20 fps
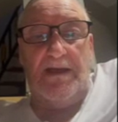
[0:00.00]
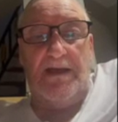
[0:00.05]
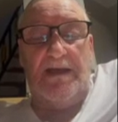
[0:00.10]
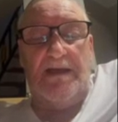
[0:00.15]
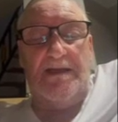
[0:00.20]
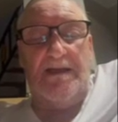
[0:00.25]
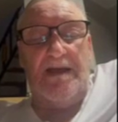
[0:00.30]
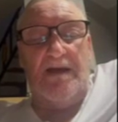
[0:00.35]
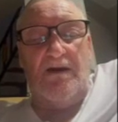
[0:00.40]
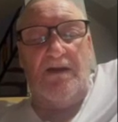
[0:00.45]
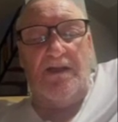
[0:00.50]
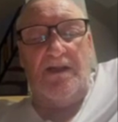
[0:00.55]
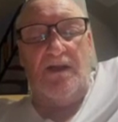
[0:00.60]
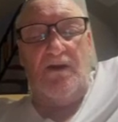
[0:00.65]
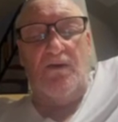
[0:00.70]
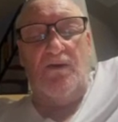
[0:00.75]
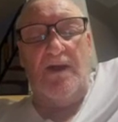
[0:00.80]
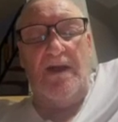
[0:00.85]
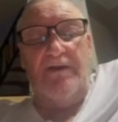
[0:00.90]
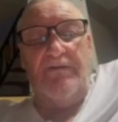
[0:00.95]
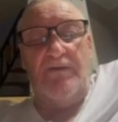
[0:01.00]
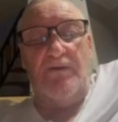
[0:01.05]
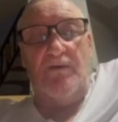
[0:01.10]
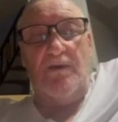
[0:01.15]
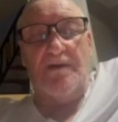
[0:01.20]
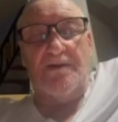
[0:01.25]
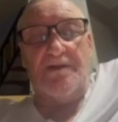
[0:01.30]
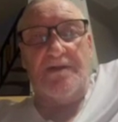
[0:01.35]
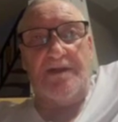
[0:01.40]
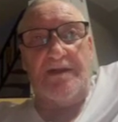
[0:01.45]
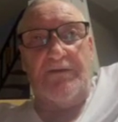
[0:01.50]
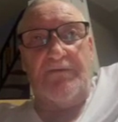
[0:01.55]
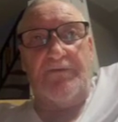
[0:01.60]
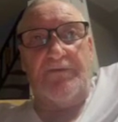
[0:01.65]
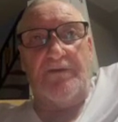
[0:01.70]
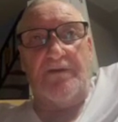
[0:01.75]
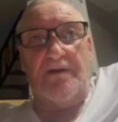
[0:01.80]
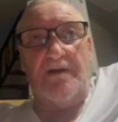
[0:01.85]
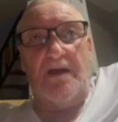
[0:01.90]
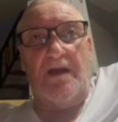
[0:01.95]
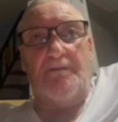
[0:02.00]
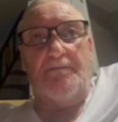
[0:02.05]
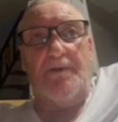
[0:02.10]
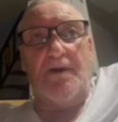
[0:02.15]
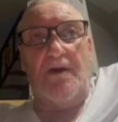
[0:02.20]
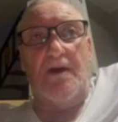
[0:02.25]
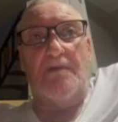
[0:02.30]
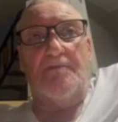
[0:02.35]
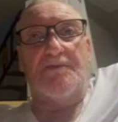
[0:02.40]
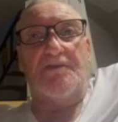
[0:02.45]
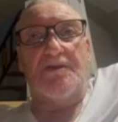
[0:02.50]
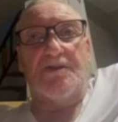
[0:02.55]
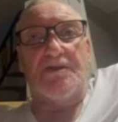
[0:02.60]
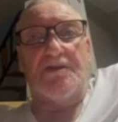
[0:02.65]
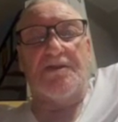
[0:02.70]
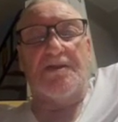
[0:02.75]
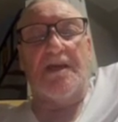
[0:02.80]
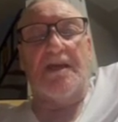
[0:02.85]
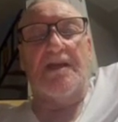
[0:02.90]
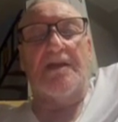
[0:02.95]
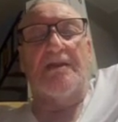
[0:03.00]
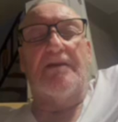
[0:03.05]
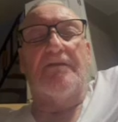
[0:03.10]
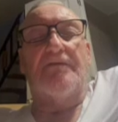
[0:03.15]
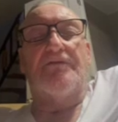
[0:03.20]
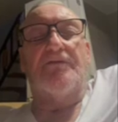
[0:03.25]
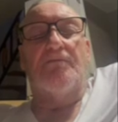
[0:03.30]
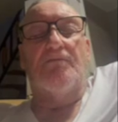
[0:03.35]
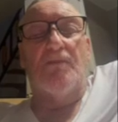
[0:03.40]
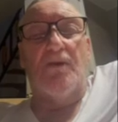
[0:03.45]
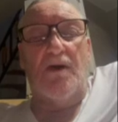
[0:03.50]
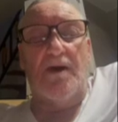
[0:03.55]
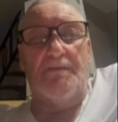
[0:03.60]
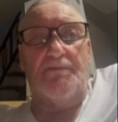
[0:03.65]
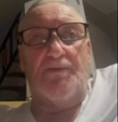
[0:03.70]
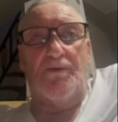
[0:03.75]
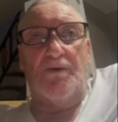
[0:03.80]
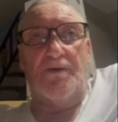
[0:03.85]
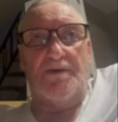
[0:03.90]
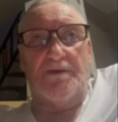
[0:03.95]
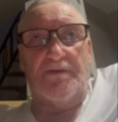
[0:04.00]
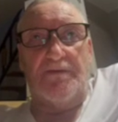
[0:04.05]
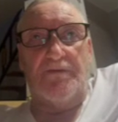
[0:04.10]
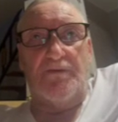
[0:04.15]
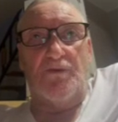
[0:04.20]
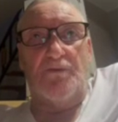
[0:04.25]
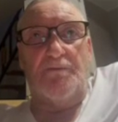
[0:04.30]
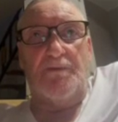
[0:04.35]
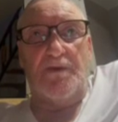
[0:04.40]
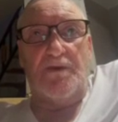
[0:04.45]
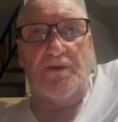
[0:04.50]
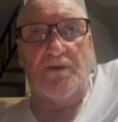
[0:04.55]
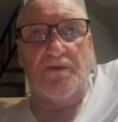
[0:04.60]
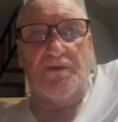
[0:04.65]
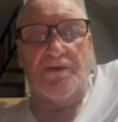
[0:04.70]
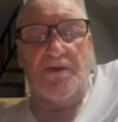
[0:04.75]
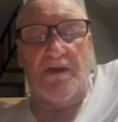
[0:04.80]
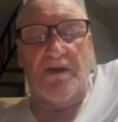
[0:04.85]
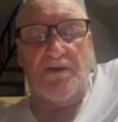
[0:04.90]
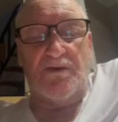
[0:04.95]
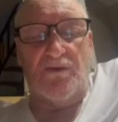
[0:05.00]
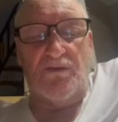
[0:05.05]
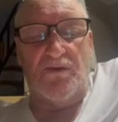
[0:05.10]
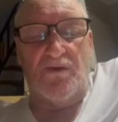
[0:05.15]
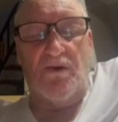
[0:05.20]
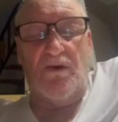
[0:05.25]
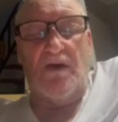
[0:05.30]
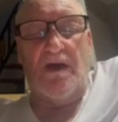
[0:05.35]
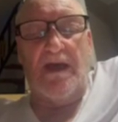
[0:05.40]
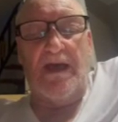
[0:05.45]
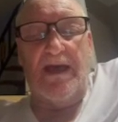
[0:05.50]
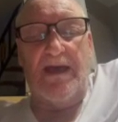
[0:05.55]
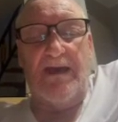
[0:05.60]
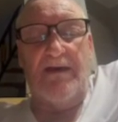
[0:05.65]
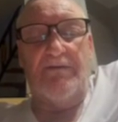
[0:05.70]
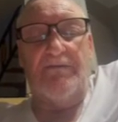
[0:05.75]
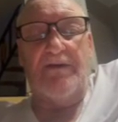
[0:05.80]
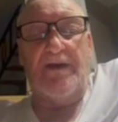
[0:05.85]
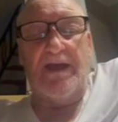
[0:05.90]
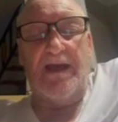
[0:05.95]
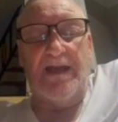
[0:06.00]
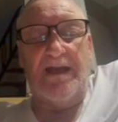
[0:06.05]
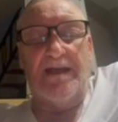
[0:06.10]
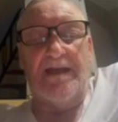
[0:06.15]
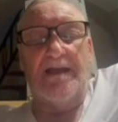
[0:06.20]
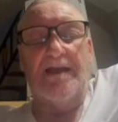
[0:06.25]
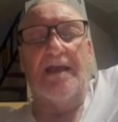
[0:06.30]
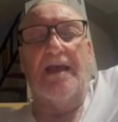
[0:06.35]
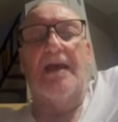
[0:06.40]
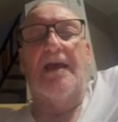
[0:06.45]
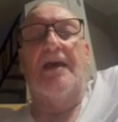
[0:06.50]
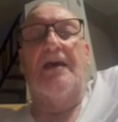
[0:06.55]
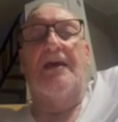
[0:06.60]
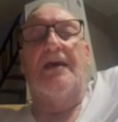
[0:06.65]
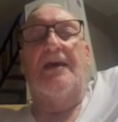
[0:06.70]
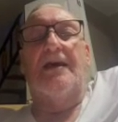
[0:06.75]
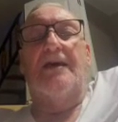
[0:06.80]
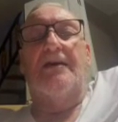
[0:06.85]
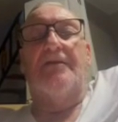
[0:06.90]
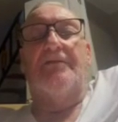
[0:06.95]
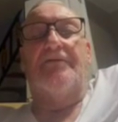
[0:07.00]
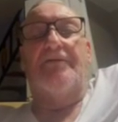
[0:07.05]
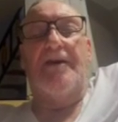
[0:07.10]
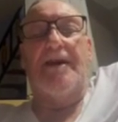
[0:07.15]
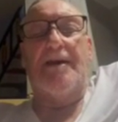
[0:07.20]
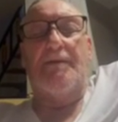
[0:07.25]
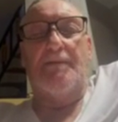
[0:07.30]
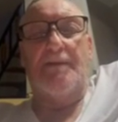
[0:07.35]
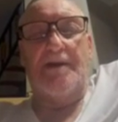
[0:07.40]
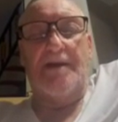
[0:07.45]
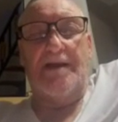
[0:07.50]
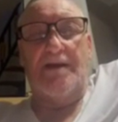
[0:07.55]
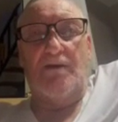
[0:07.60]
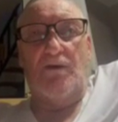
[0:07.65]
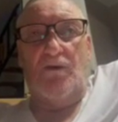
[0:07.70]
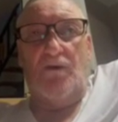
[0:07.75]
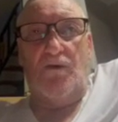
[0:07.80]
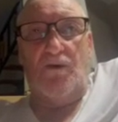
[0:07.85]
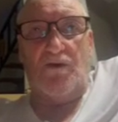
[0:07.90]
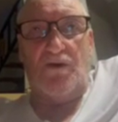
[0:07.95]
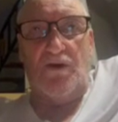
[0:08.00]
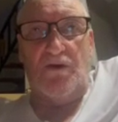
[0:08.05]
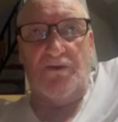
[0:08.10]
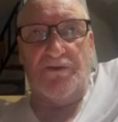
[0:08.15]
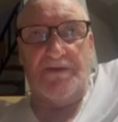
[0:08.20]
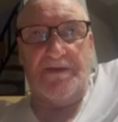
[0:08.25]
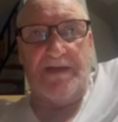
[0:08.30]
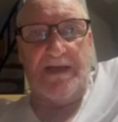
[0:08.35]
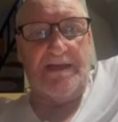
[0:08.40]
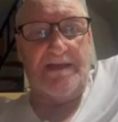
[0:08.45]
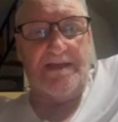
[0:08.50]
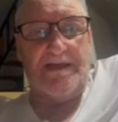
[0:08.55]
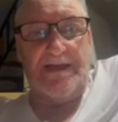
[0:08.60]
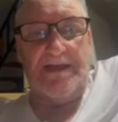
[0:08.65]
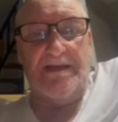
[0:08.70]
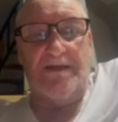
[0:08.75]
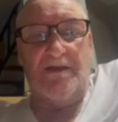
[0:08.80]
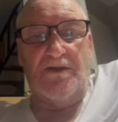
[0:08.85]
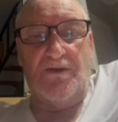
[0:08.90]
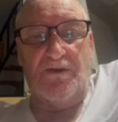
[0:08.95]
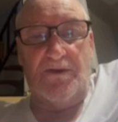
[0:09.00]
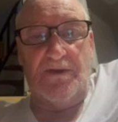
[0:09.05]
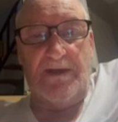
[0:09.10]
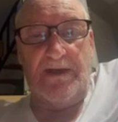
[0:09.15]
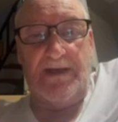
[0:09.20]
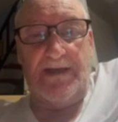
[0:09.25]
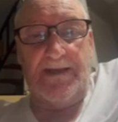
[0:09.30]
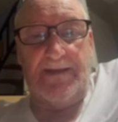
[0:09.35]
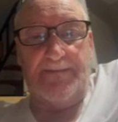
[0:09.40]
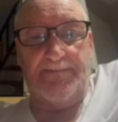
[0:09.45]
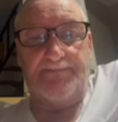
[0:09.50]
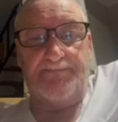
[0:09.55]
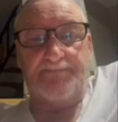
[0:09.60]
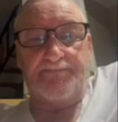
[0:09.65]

Now, I know everyone's different, but I'm just saying it from my point of view because I do not have any family or contacts in the UK.